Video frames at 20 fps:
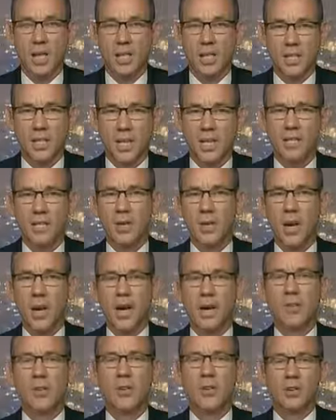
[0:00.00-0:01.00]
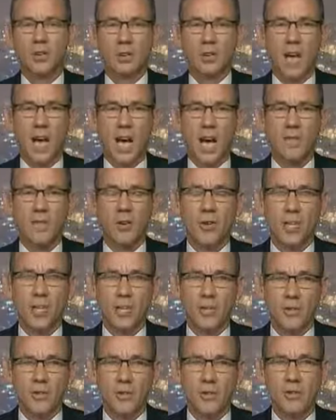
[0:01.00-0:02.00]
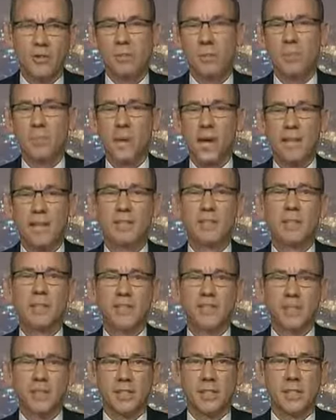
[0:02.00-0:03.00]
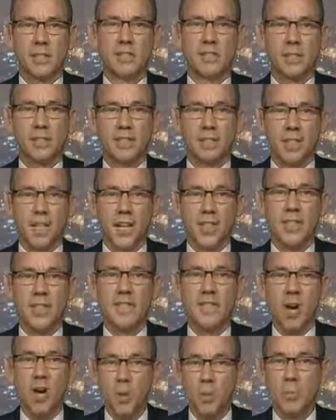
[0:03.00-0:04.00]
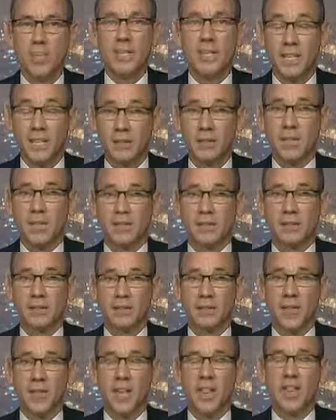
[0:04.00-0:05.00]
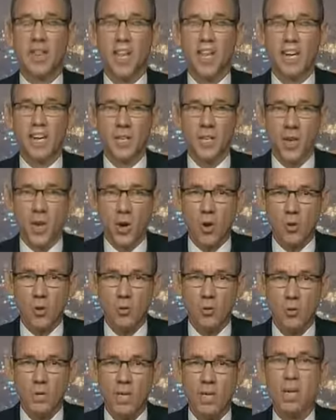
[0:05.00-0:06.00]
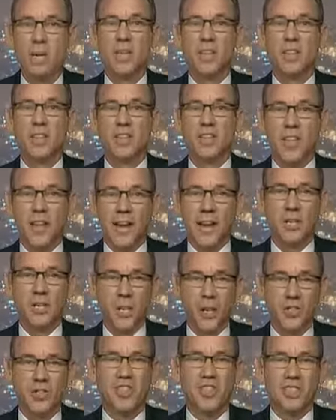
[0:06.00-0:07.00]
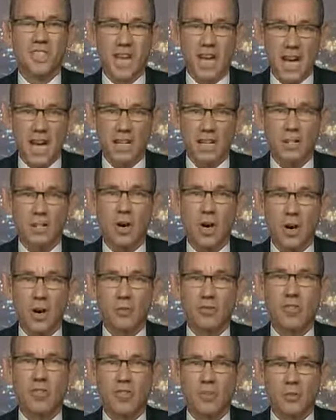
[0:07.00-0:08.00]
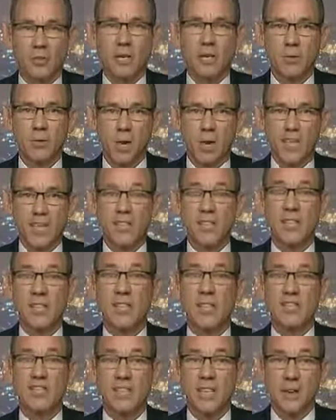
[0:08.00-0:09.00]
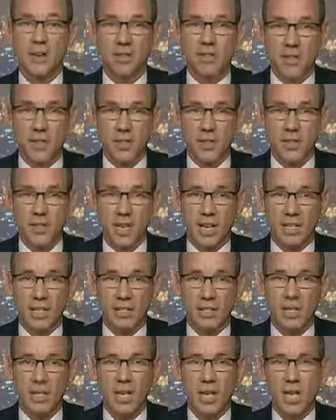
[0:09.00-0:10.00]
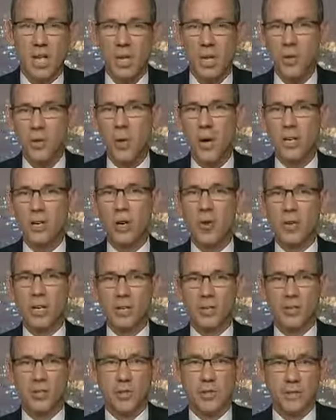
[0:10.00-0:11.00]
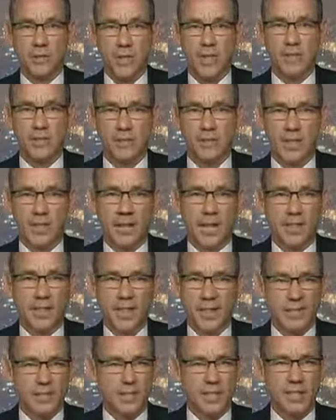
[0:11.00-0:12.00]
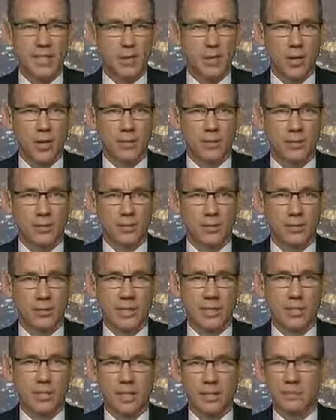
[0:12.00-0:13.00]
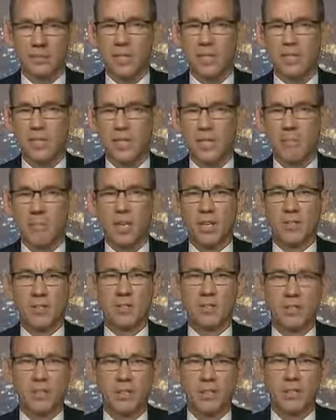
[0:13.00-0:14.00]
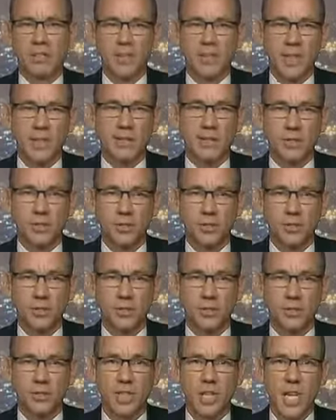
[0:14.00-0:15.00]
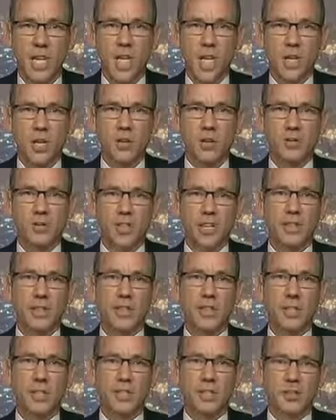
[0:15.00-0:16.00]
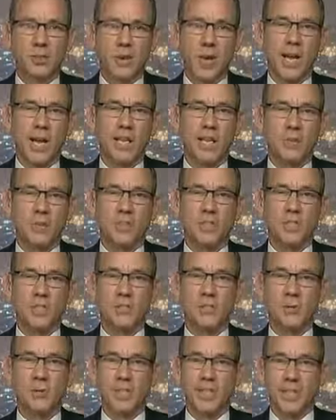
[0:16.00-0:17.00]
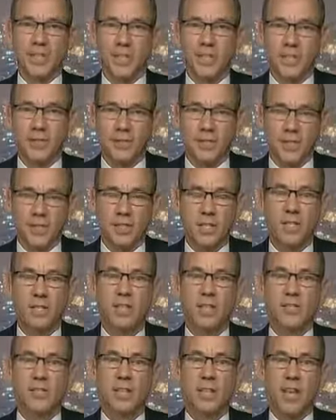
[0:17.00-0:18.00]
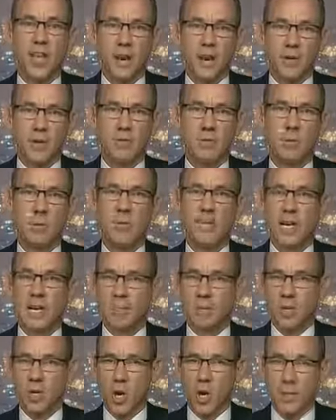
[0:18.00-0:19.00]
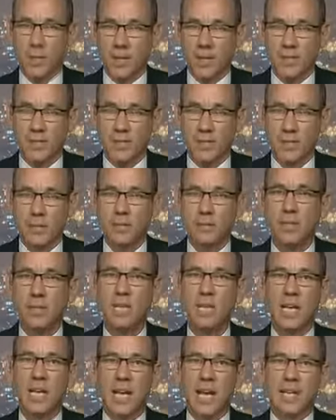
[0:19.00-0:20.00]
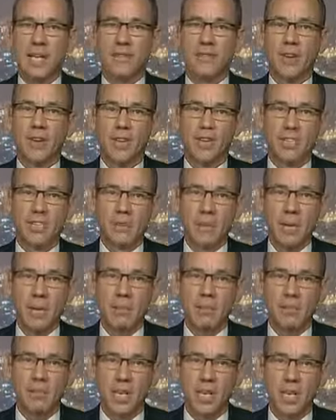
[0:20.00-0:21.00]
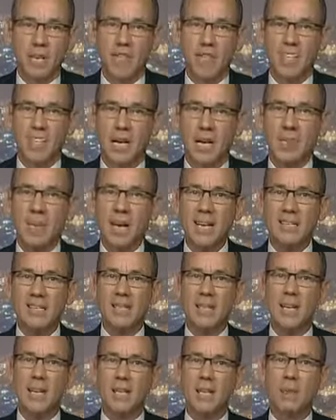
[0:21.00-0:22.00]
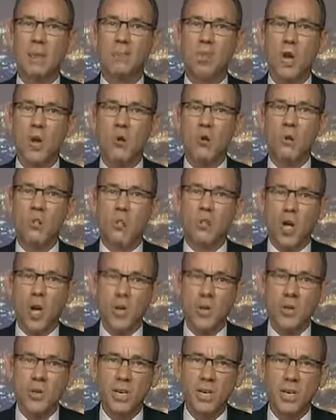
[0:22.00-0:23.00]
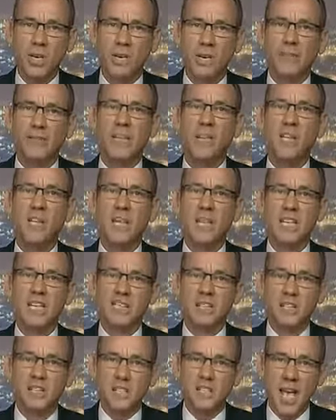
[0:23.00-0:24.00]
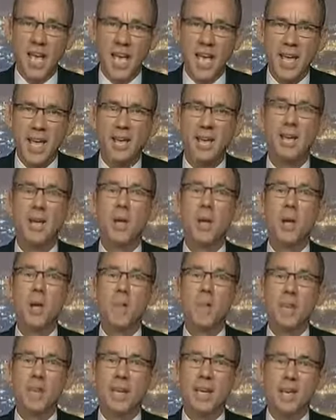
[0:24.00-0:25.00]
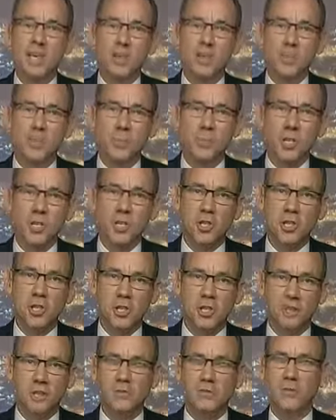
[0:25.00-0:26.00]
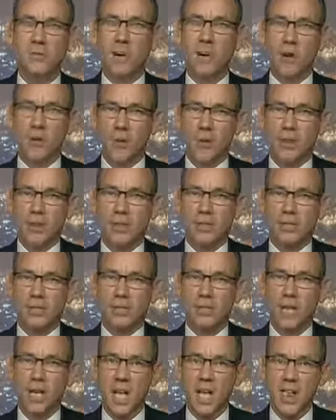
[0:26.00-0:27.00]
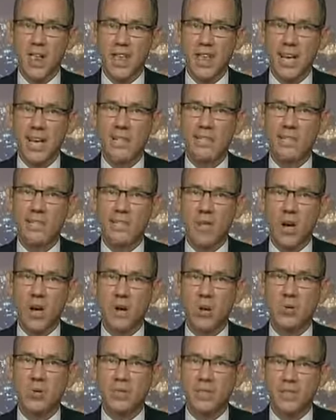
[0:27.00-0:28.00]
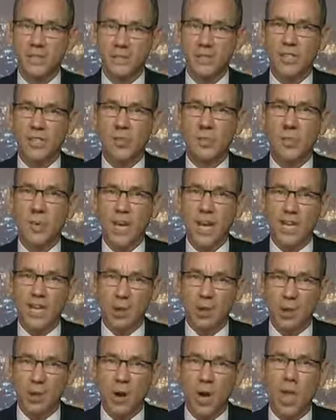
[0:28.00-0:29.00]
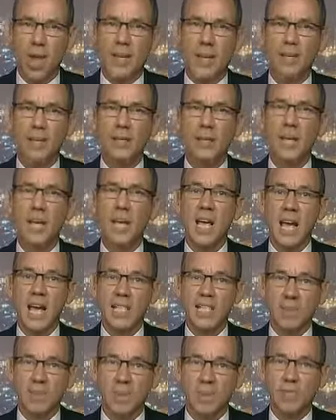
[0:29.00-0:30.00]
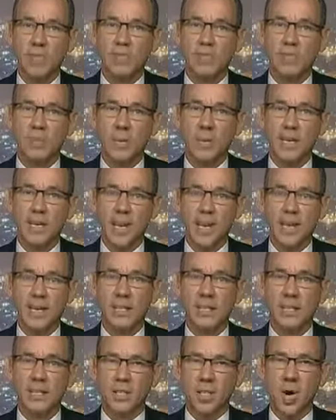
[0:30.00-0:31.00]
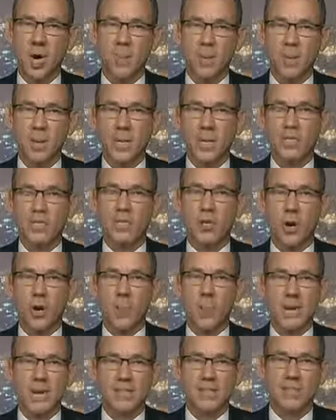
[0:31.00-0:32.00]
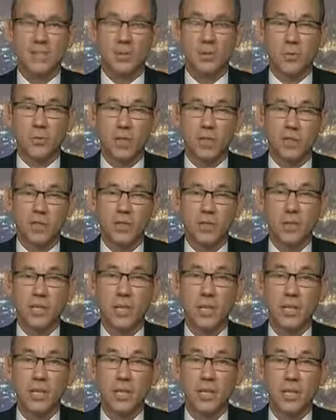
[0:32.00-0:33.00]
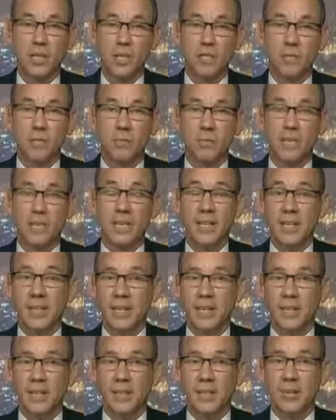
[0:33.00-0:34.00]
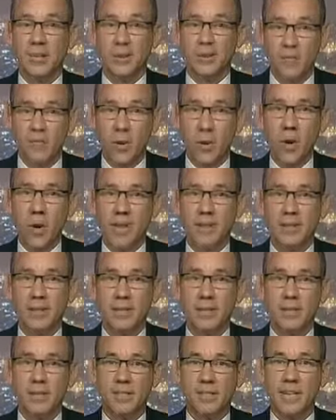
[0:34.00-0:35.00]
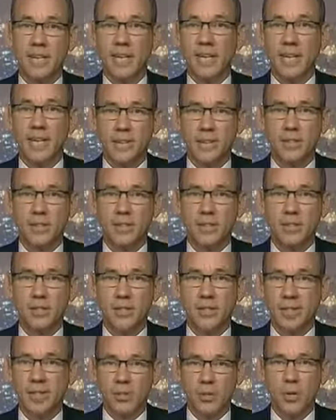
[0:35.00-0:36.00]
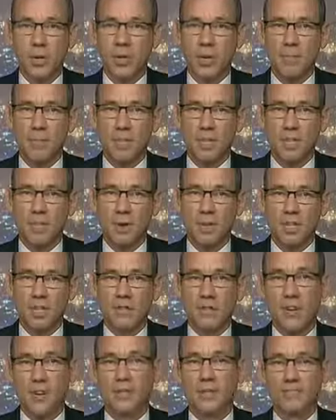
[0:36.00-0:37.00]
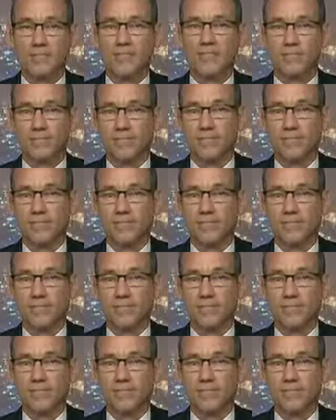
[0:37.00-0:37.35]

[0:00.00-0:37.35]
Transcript: Can I tell you, I've heard interviews with Palestinians in Gaza, and they've openly admitted they know that they are not the target of the Israeli raids, that the terrorists are the target. You had earlier in your piece, and I think it says a lot, and once again, my source here is Channel 4 News, you said that the Israelis were distributing leaflets that this area will become a combat zone, and advising people to leave, and Hamas telling them, no, don't leave, stay, be a human shield for our rockets. That's the whole difference. We are trying as best as we can in a complex combat situation to avoid seeing innocent civilians caught up in the crossfire.